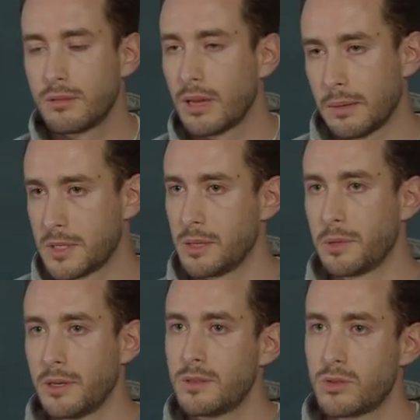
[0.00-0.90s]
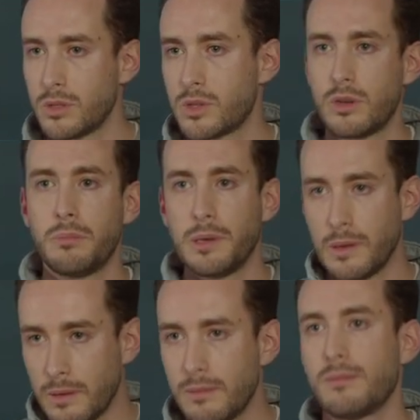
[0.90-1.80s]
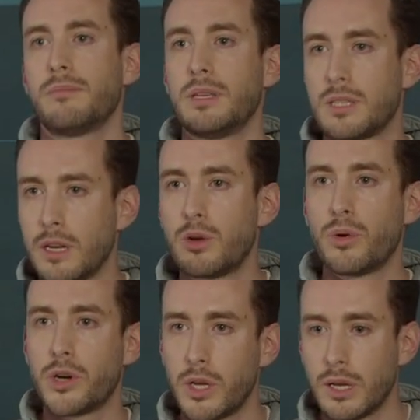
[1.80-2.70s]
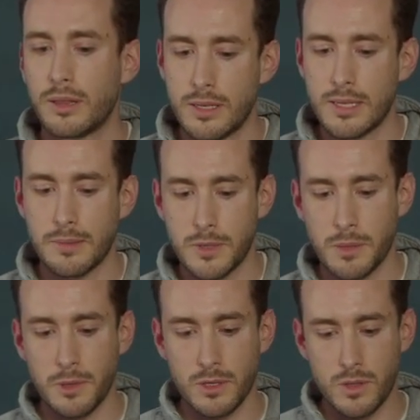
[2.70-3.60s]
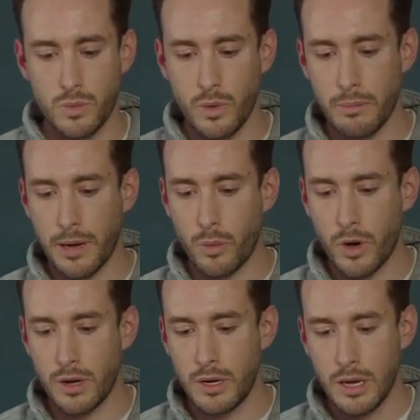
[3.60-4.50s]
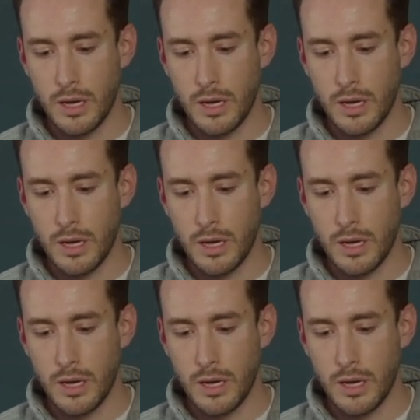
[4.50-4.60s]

MCPs, so it's going to be basically querying these MCPs one by one.